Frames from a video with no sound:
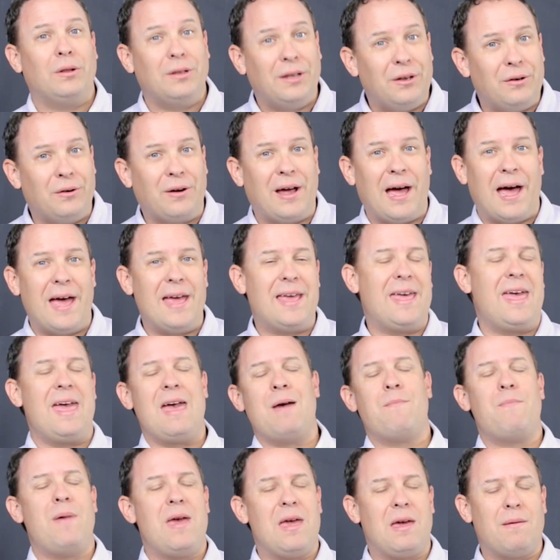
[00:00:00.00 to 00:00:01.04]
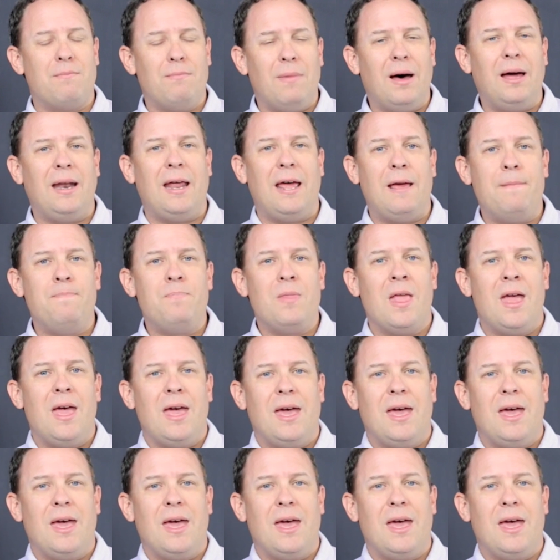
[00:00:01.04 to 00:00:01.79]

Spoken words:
little guy can't make money.